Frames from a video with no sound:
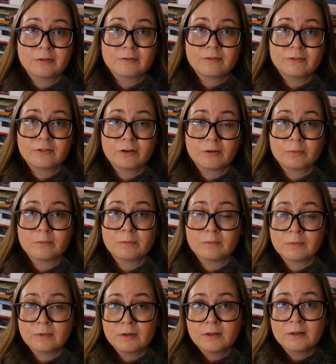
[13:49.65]

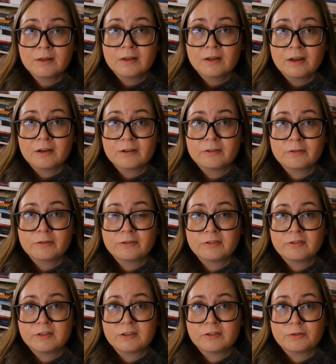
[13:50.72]
from a
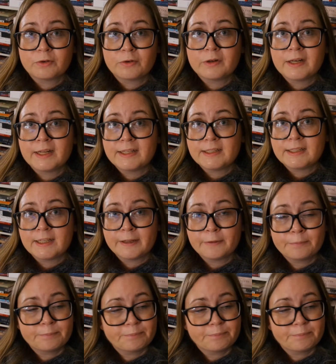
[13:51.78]
grocery store lady.